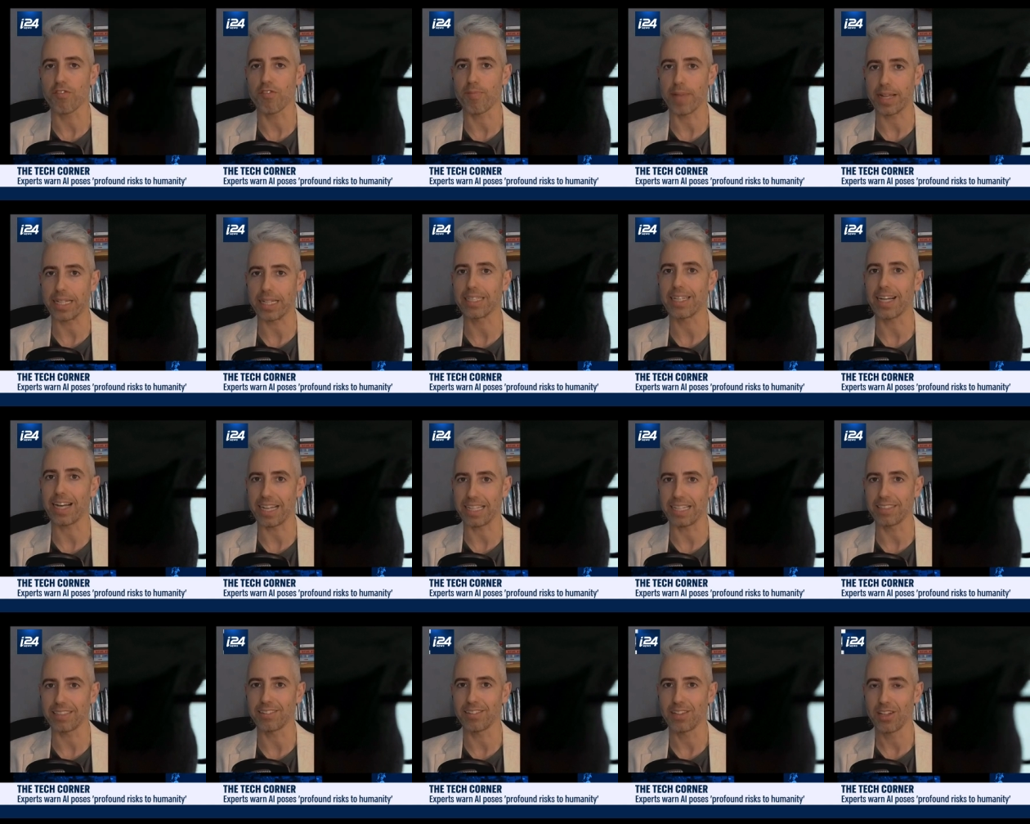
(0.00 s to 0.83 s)
of
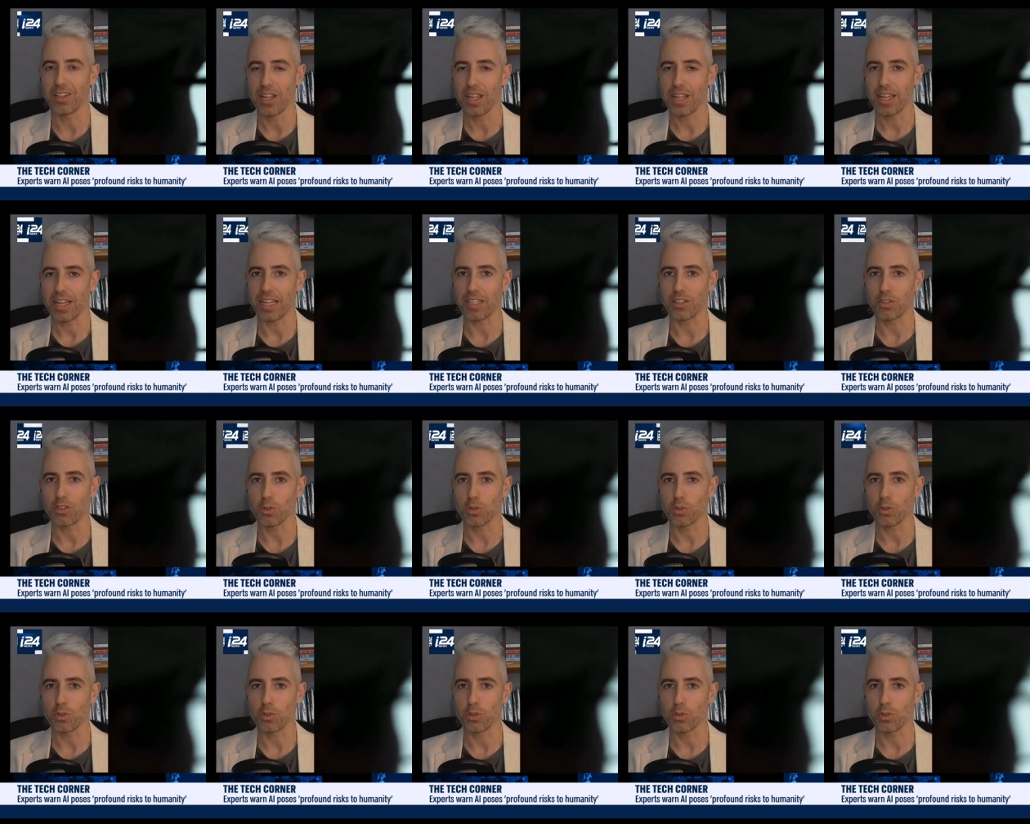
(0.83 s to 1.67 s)
mankind and to
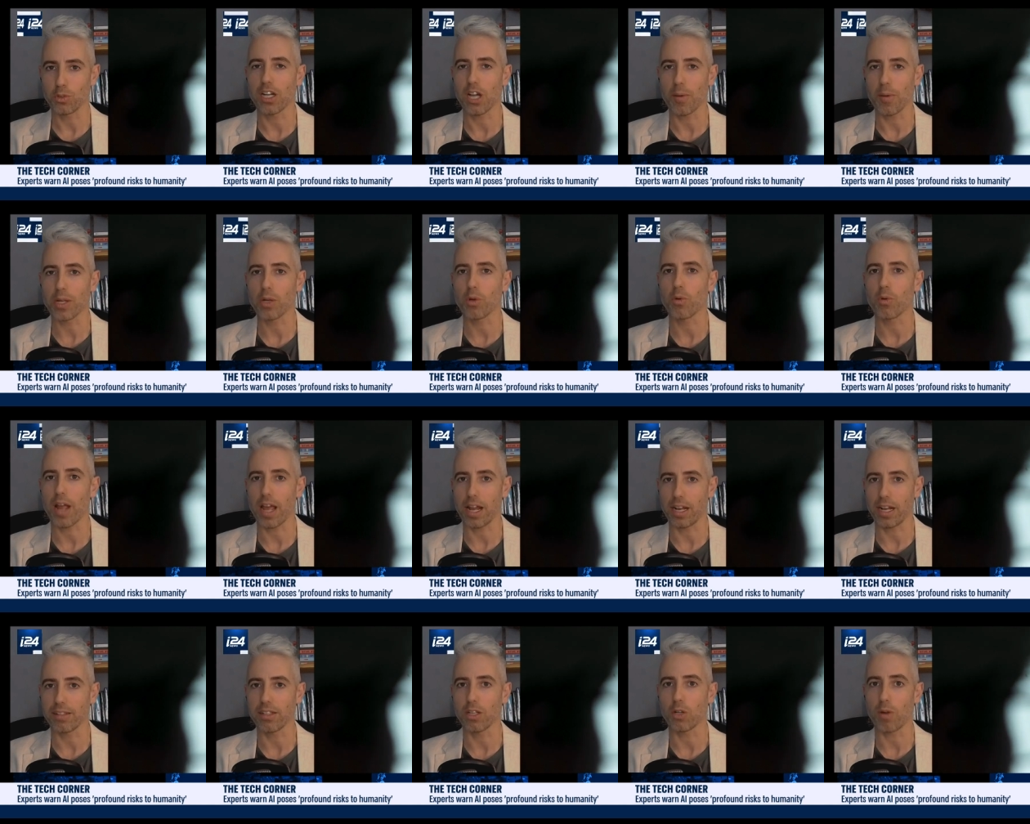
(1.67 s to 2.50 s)
the economic
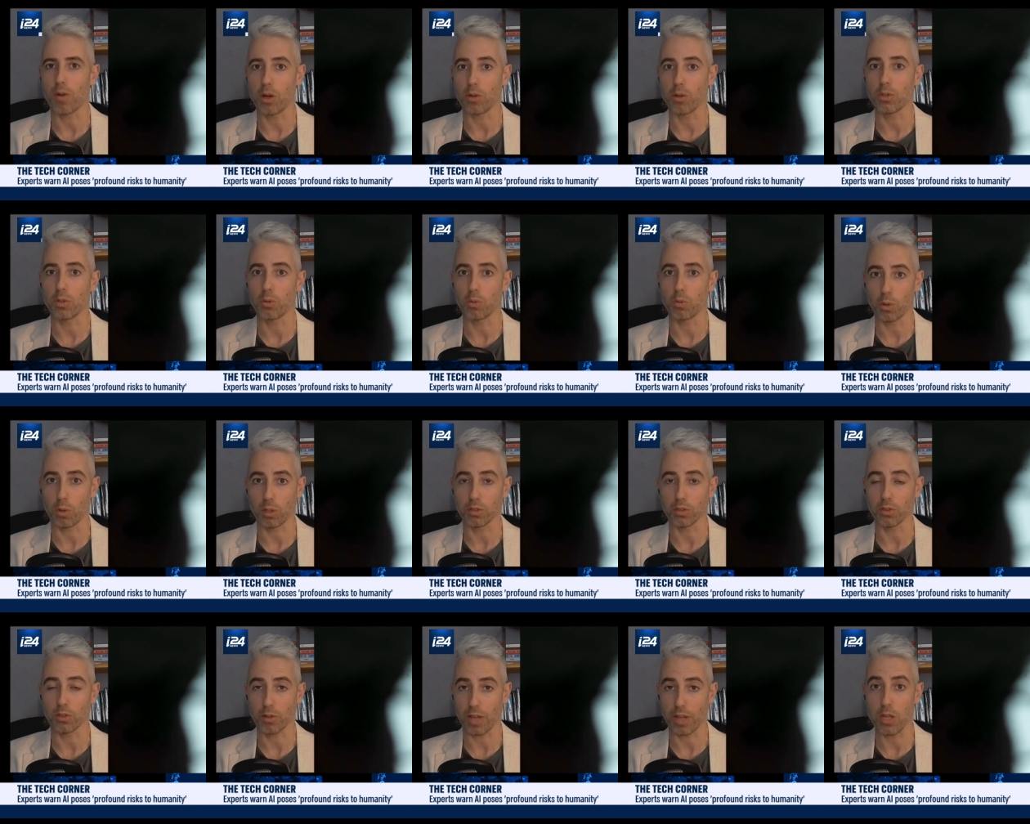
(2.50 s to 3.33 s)
reality around the
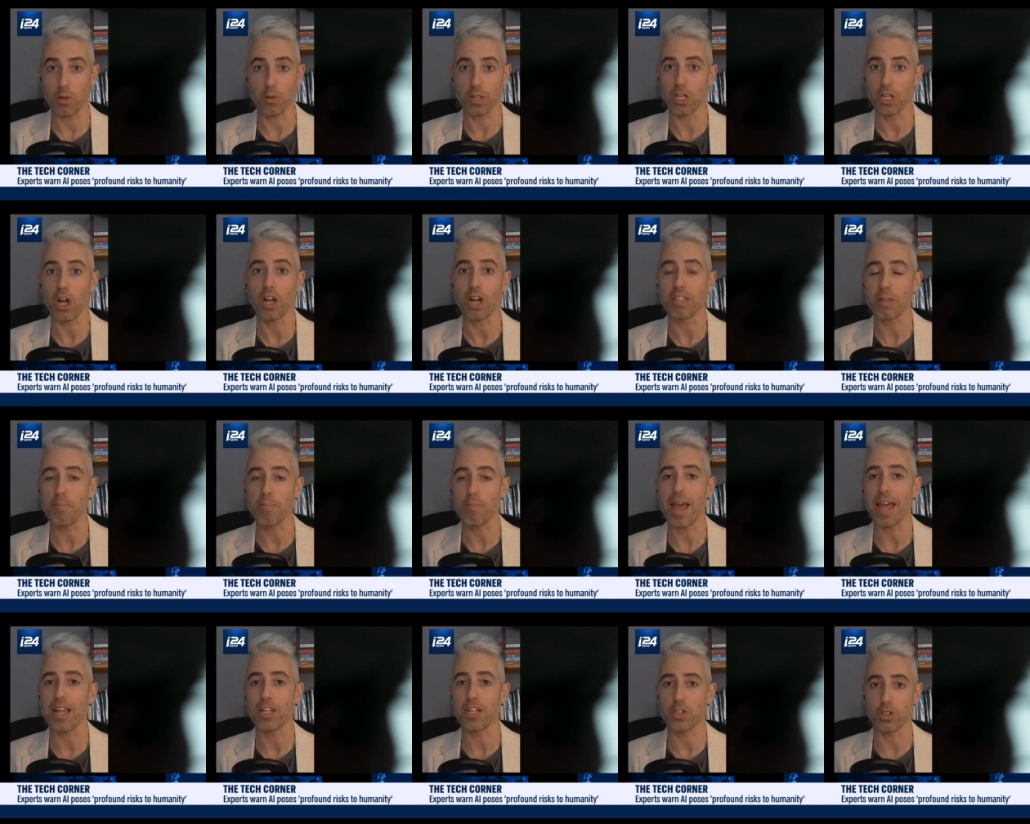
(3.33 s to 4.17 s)
world. Okay, you cannot
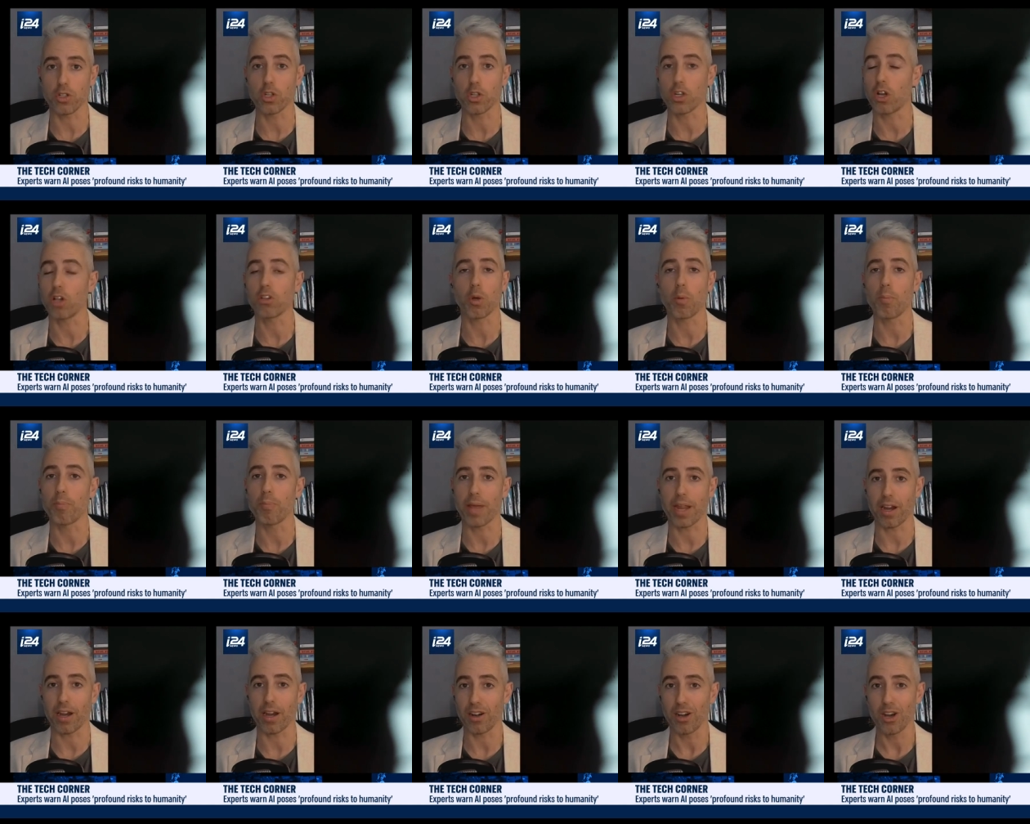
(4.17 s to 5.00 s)
imagine, you cannot
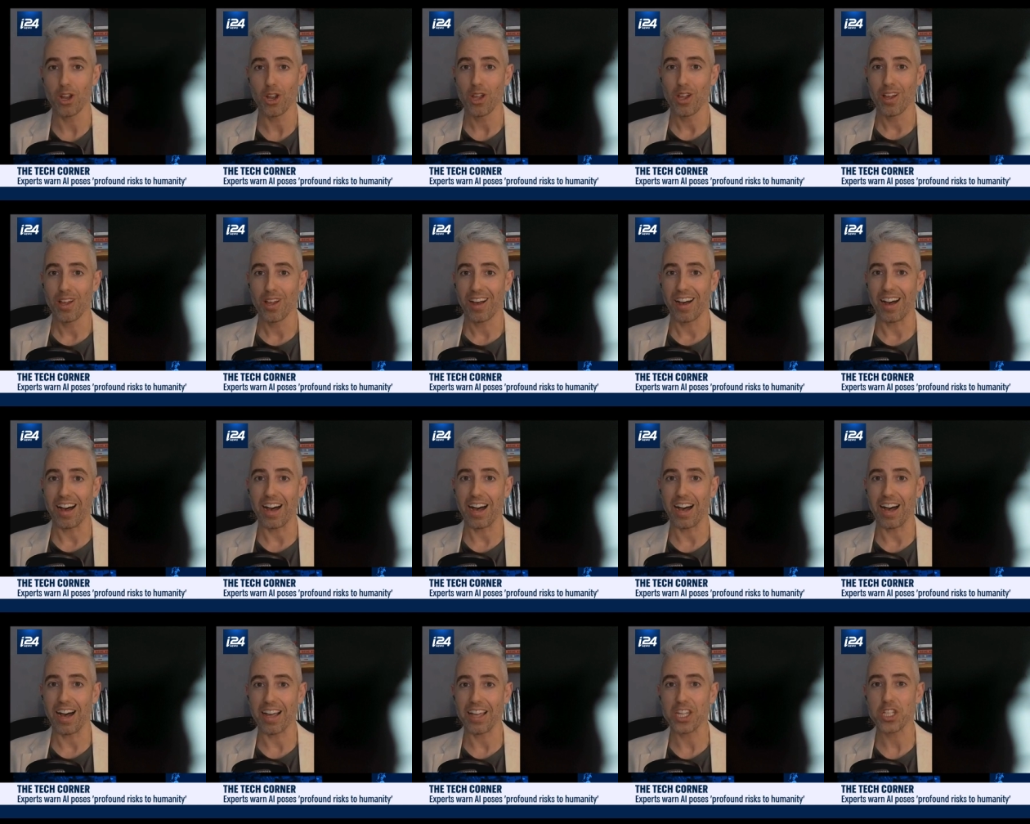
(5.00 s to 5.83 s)
compare
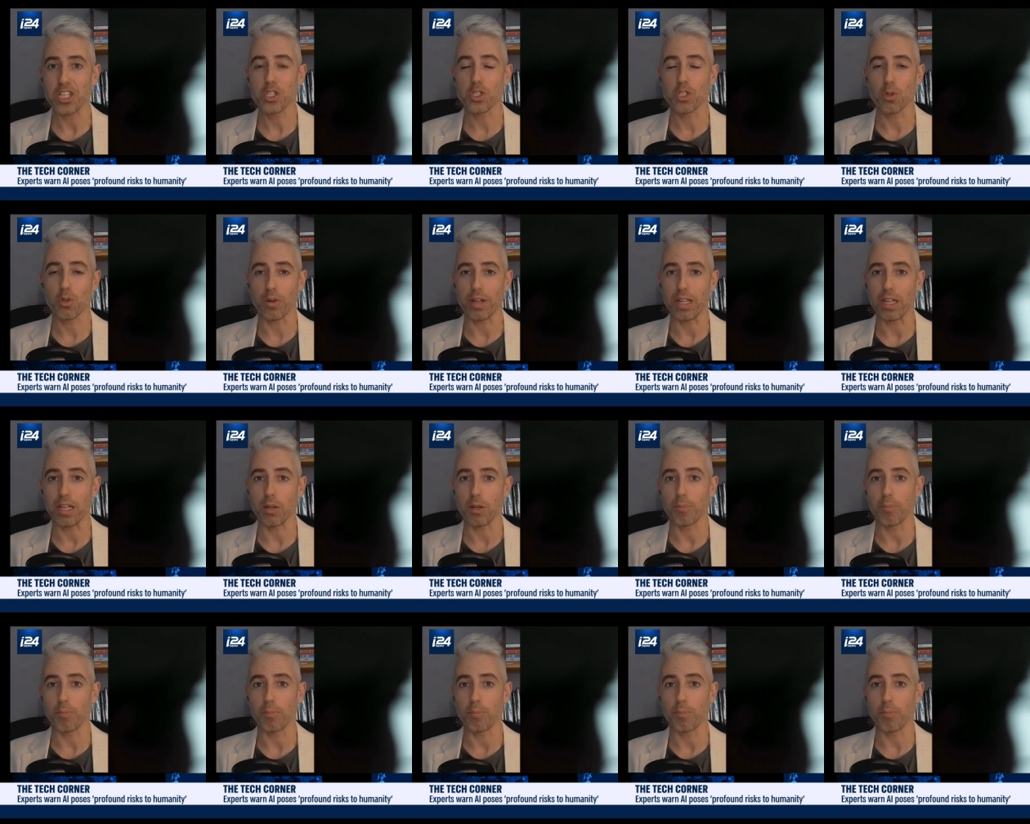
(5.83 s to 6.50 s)
history